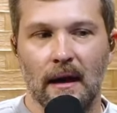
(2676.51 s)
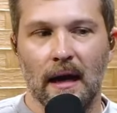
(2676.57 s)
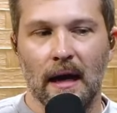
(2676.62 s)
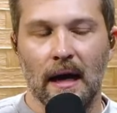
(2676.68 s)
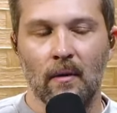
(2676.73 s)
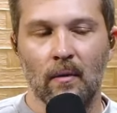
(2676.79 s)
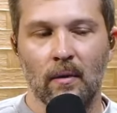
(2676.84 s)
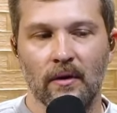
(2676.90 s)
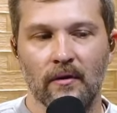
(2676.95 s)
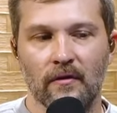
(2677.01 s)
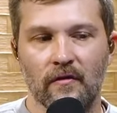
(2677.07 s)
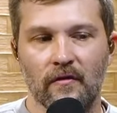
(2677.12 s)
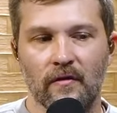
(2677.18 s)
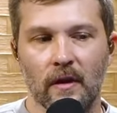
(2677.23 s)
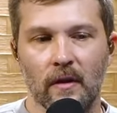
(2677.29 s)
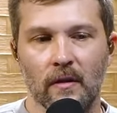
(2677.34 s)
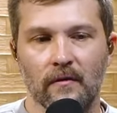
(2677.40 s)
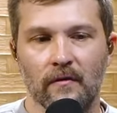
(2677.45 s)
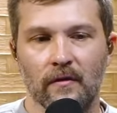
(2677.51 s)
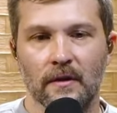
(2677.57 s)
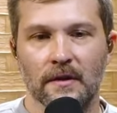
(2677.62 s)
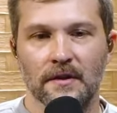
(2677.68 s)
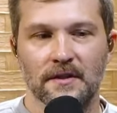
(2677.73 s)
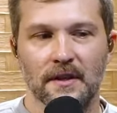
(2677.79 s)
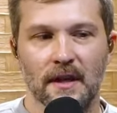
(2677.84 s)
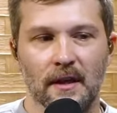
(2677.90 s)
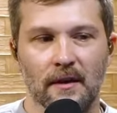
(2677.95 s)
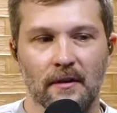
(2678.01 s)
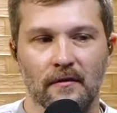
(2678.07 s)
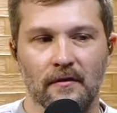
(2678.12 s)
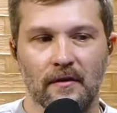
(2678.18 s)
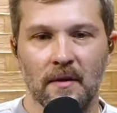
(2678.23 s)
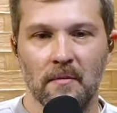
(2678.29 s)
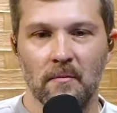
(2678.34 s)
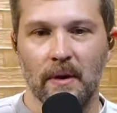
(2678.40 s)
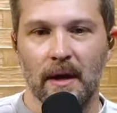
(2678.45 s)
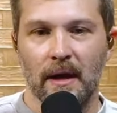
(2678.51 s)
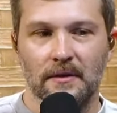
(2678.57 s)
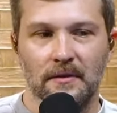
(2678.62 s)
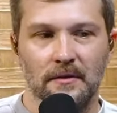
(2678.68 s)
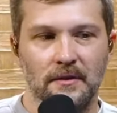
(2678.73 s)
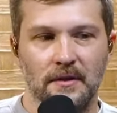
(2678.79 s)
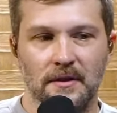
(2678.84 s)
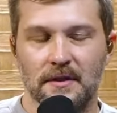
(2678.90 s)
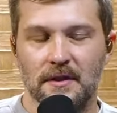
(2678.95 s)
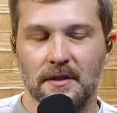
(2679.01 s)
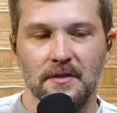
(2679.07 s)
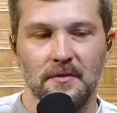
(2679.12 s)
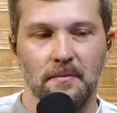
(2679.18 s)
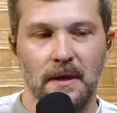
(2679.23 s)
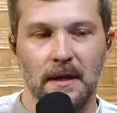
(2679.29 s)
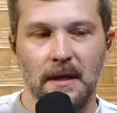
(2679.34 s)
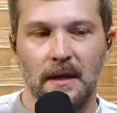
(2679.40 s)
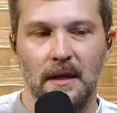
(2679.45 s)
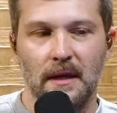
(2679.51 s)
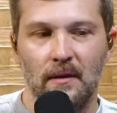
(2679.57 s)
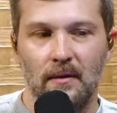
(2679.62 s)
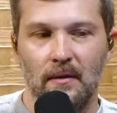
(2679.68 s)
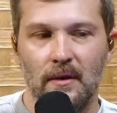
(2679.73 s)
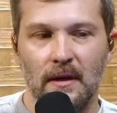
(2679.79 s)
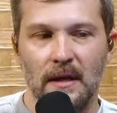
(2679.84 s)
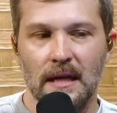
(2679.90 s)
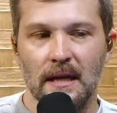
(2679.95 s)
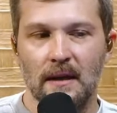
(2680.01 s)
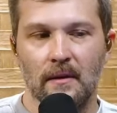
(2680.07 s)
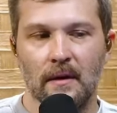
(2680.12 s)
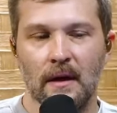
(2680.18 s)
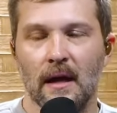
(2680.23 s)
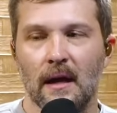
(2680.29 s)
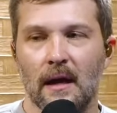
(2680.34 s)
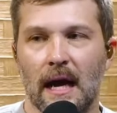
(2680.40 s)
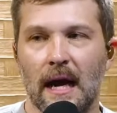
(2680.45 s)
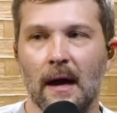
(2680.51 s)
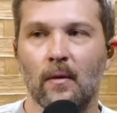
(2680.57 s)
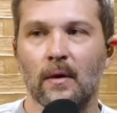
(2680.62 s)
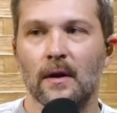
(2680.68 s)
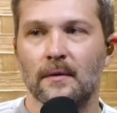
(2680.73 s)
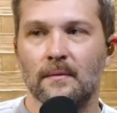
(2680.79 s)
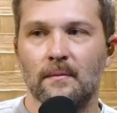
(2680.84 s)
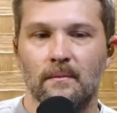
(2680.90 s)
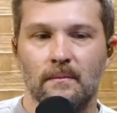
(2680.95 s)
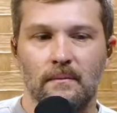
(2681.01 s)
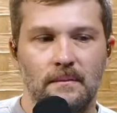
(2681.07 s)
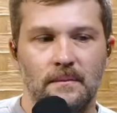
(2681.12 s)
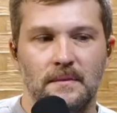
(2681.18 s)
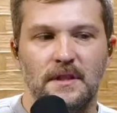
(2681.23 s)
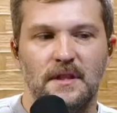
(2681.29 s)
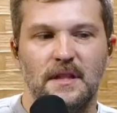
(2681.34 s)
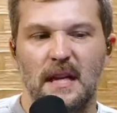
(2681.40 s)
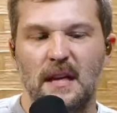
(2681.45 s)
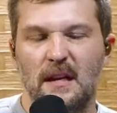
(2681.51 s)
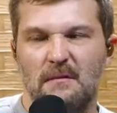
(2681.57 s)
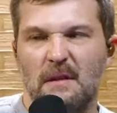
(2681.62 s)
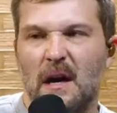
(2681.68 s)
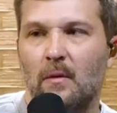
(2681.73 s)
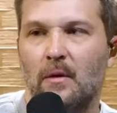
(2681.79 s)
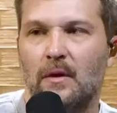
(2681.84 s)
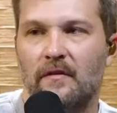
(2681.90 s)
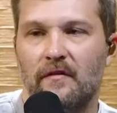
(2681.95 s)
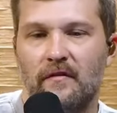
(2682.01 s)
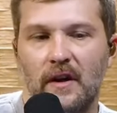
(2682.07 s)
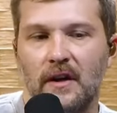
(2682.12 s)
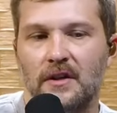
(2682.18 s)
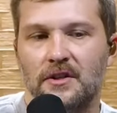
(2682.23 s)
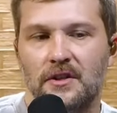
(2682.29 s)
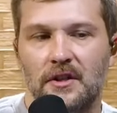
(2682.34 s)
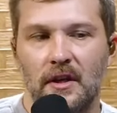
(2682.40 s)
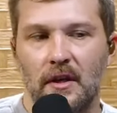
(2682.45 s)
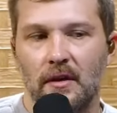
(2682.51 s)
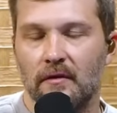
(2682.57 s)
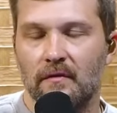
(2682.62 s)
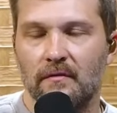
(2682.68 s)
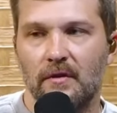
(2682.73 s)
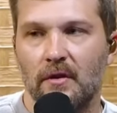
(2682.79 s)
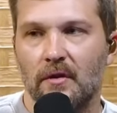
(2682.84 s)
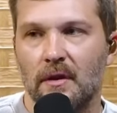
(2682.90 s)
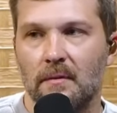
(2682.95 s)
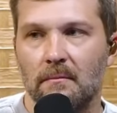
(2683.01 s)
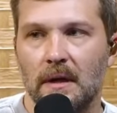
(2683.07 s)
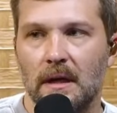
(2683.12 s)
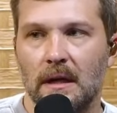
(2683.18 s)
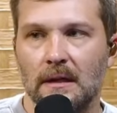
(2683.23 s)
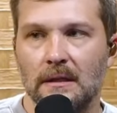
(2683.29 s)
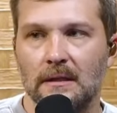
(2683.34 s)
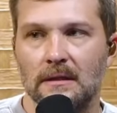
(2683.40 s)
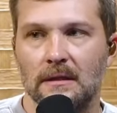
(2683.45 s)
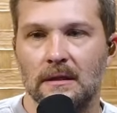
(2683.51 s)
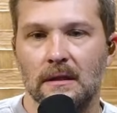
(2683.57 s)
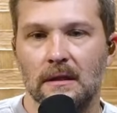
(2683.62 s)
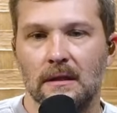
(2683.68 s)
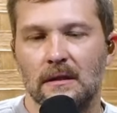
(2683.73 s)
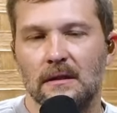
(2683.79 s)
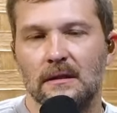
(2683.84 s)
I would have felt for the sake of impact or decision making or yeah. need or I would have stayed I would have fudged another 30 yeah. minutes. Yeah.